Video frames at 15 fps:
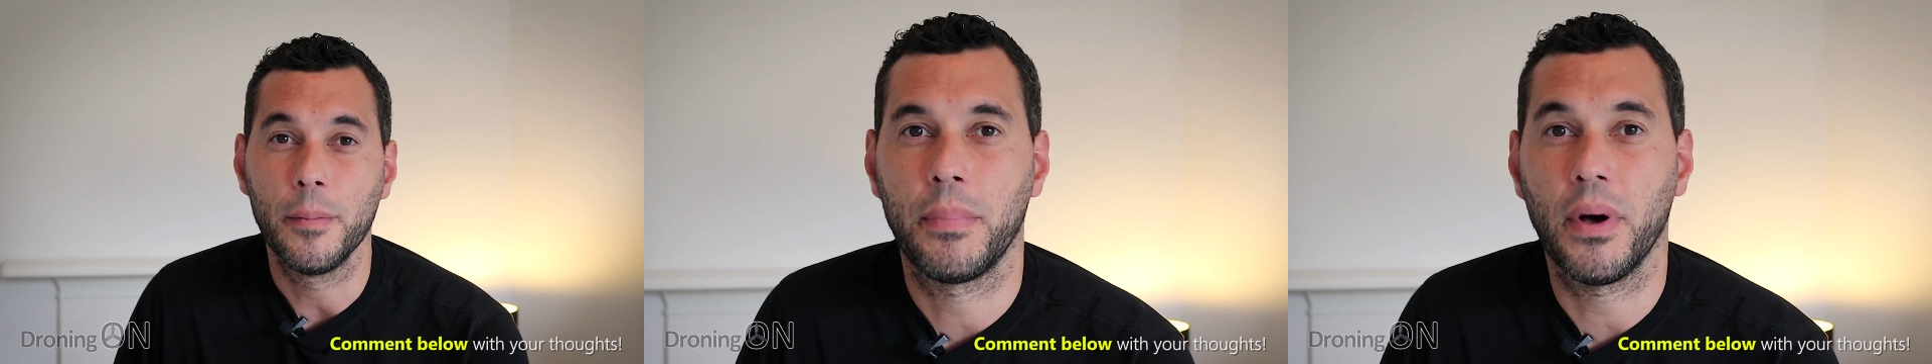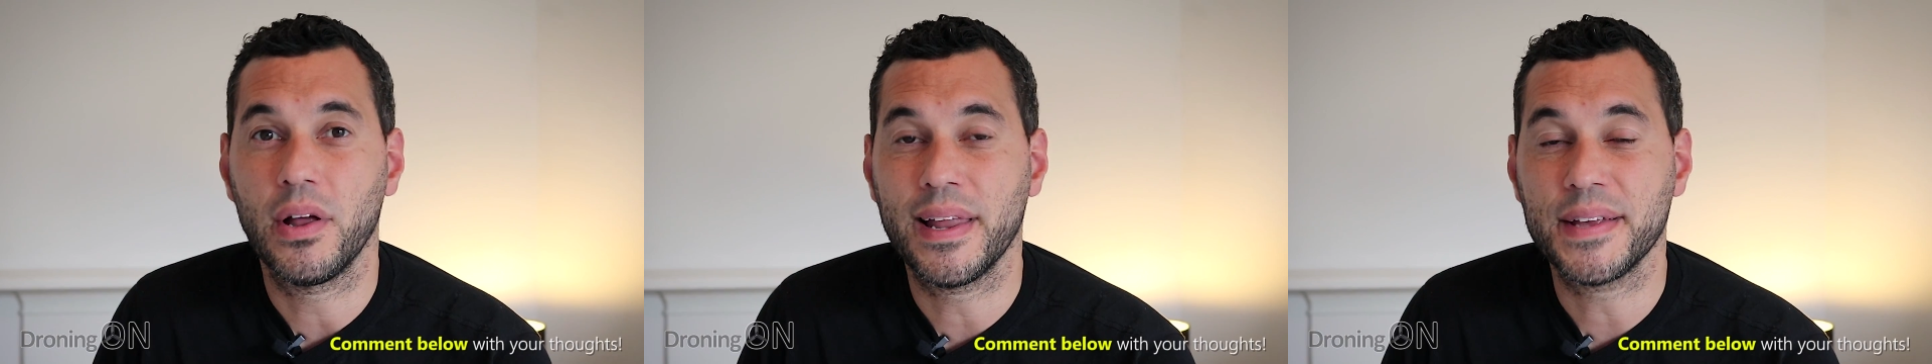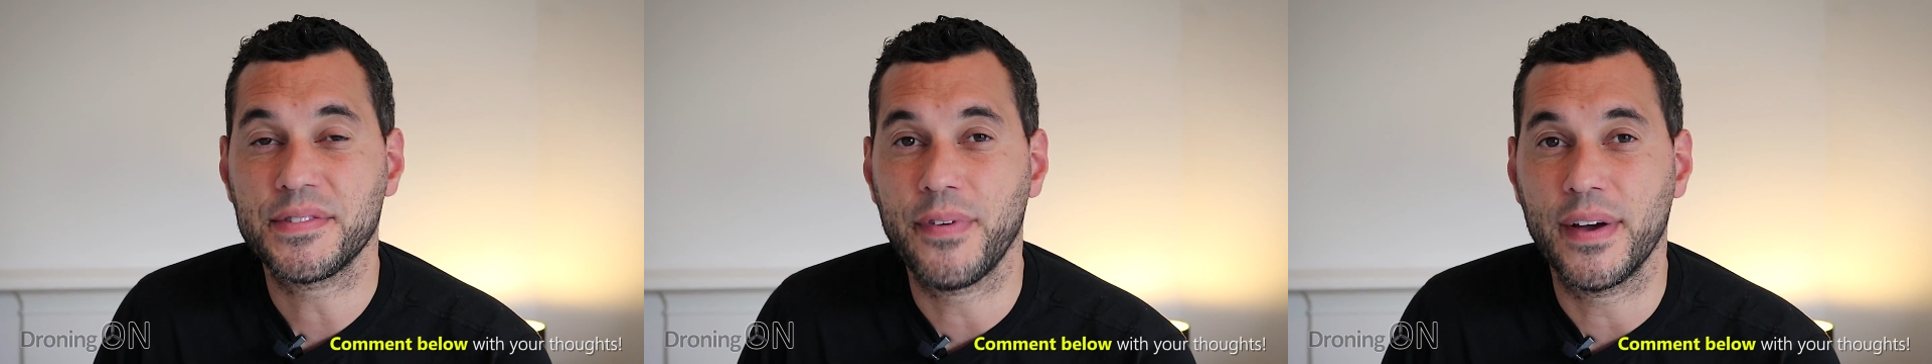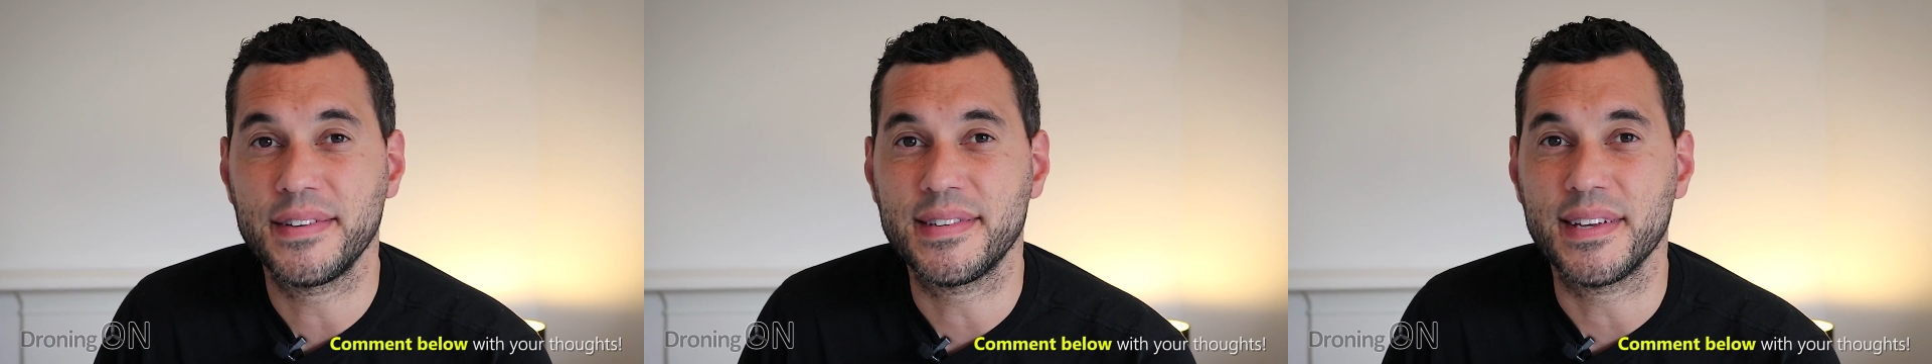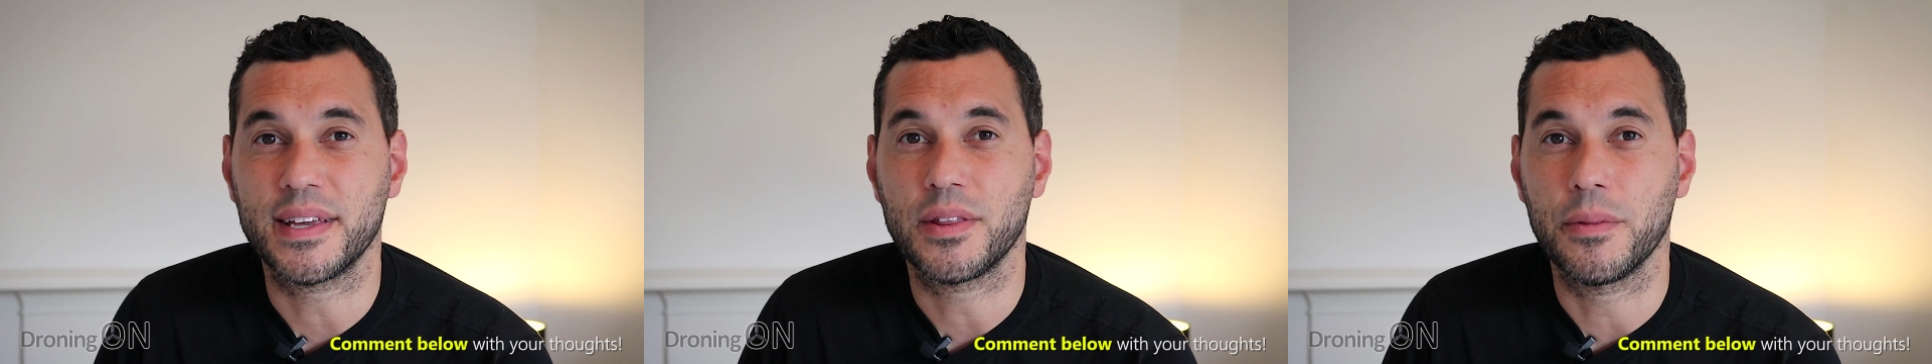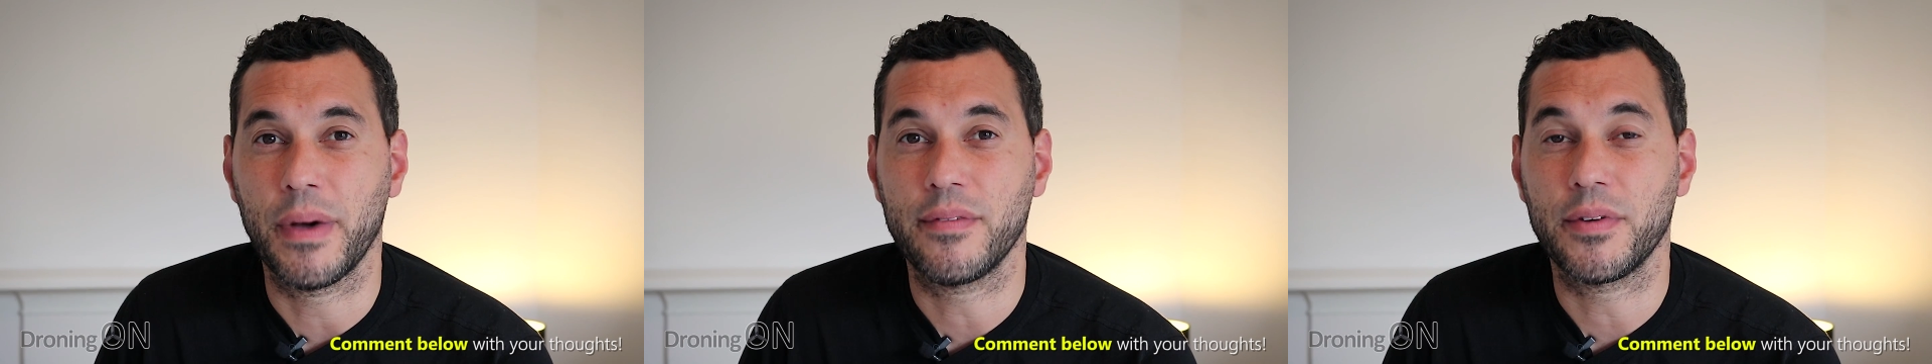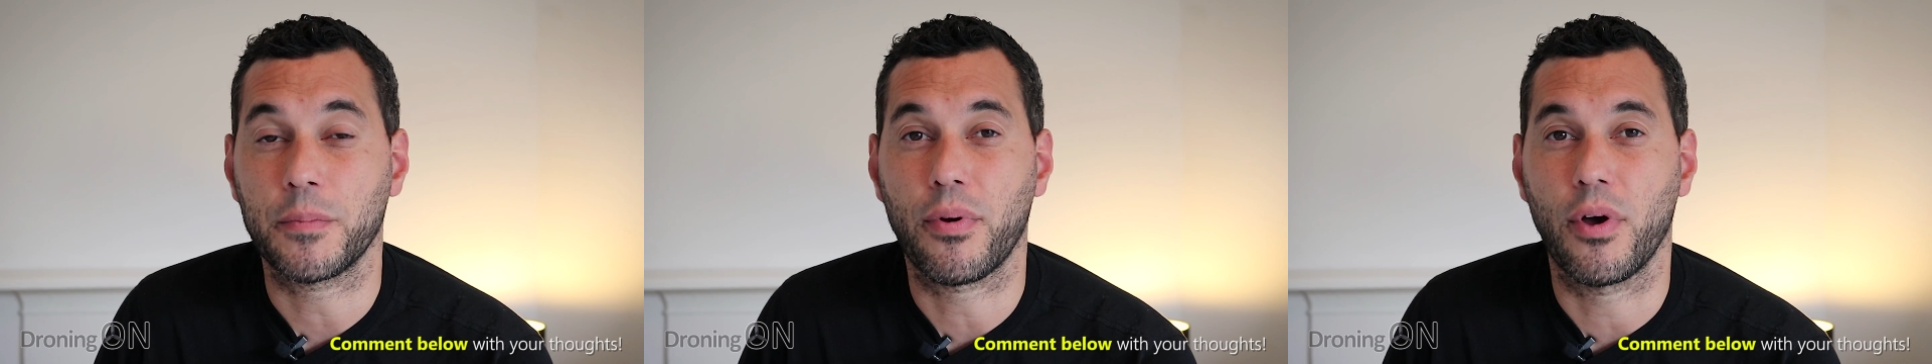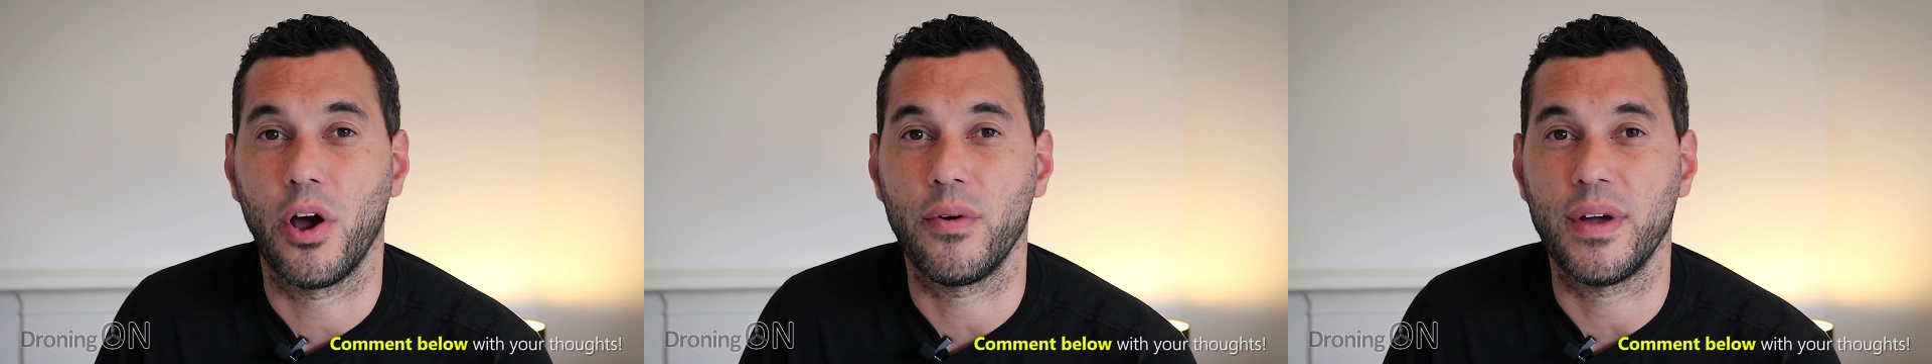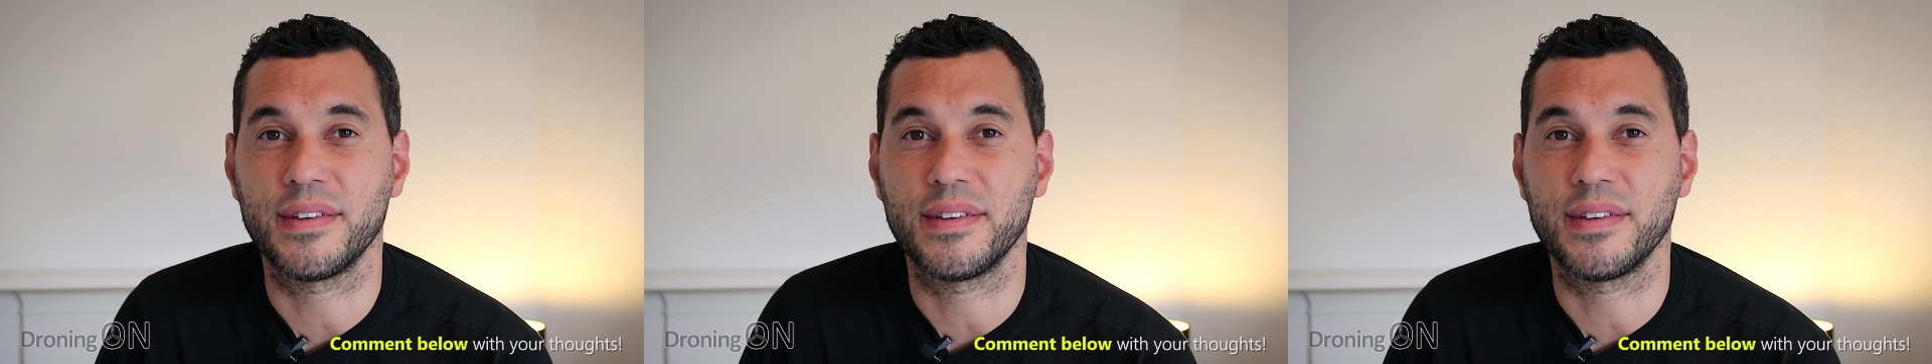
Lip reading: but let's face it, the Mavic Pro